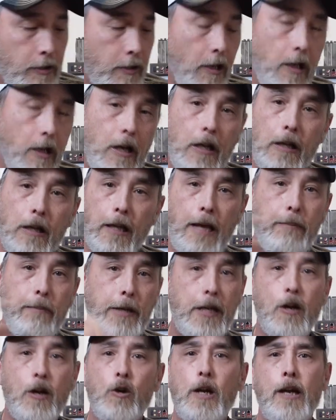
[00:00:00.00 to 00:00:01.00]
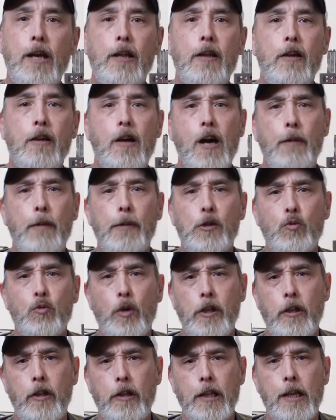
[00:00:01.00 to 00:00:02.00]
Uh, let me know down in the comments
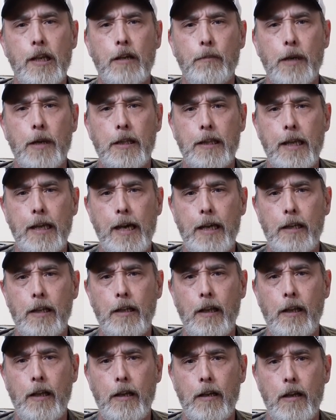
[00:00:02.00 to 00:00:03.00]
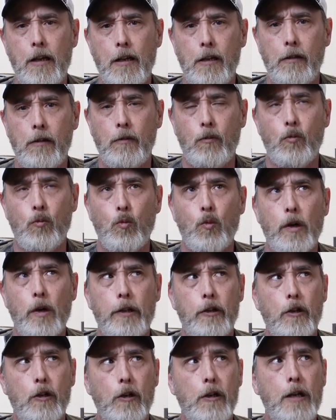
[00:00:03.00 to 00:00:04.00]
what you think about that, on
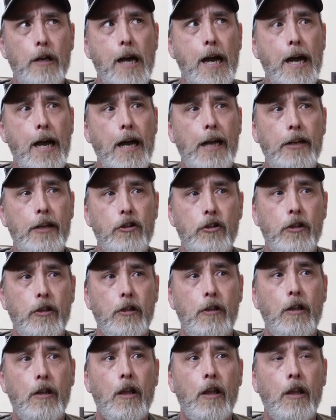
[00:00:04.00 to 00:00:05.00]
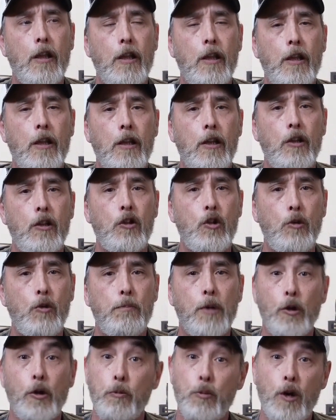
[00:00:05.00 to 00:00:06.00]
whether or not I should do
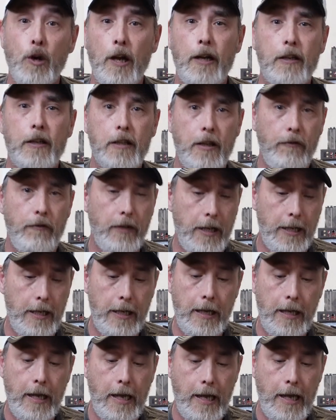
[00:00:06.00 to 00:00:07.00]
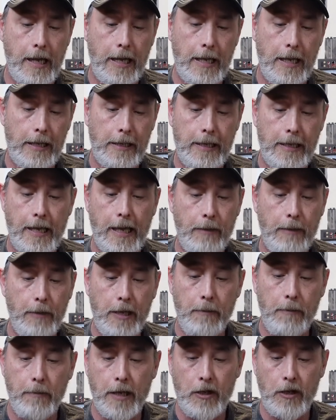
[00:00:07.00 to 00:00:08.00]
both productivity and
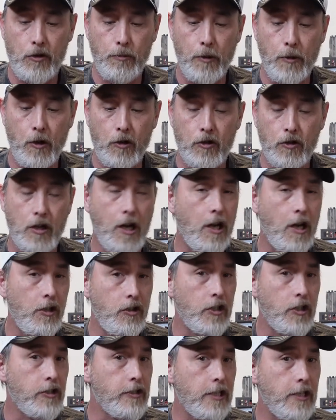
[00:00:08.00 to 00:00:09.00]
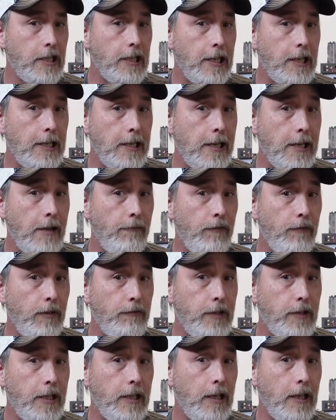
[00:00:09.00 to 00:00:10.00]
gaming benchmarks on just the
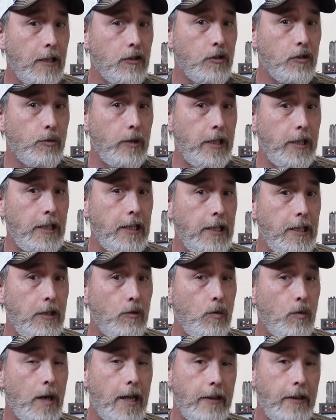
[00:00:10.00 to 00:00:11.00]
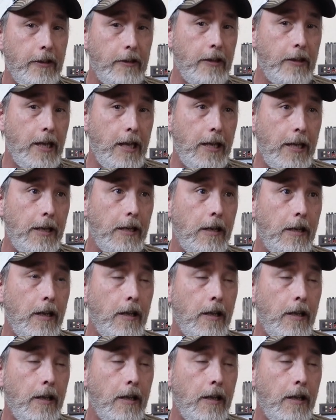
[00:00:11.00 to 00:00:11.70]
9950X 3D rather than